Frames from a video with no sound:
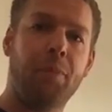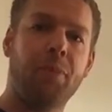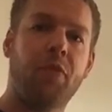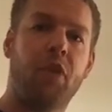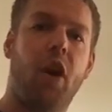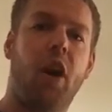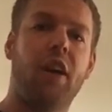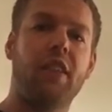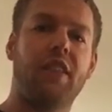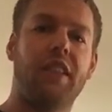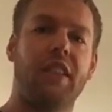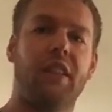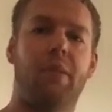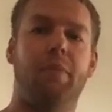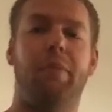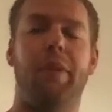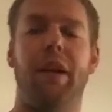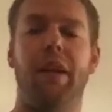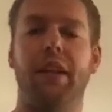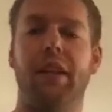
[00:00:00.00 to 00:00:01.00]
causing the
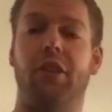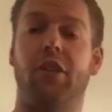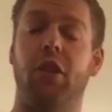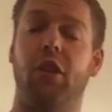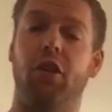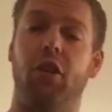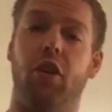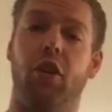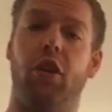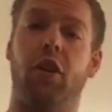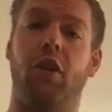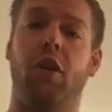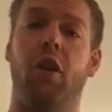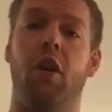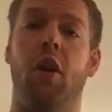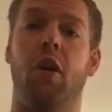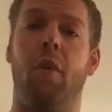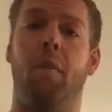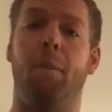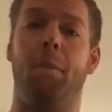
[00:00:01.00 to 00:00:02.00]
belly to look
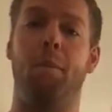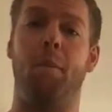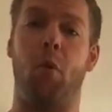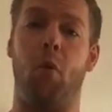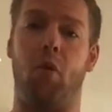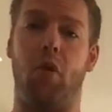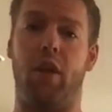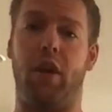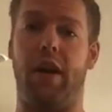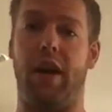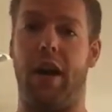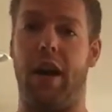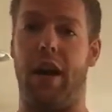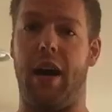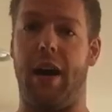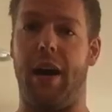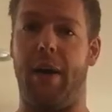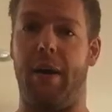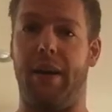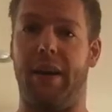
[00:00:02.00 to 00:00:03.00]
more
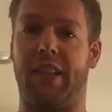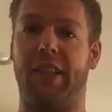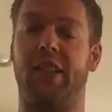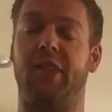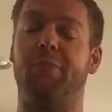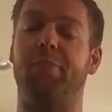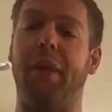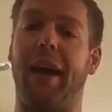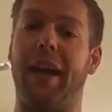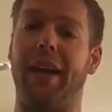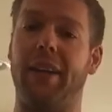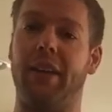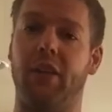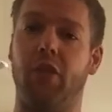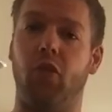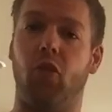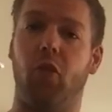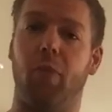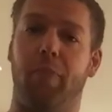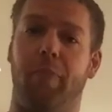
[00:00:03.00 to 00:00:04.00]
expanded
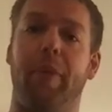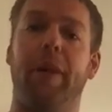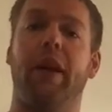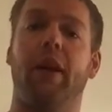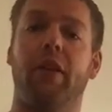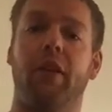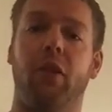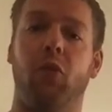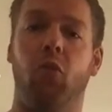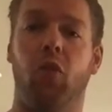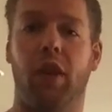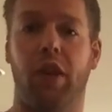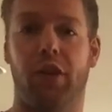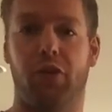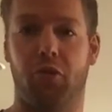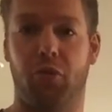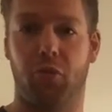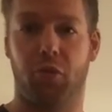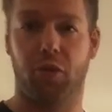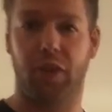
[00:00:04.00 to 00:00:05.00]
or bigger than what it
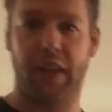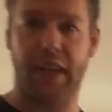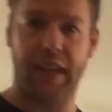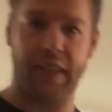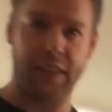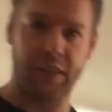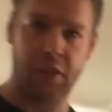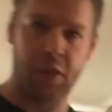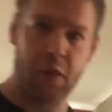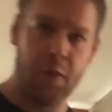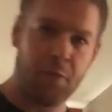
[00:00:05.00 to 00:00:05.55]
truly is.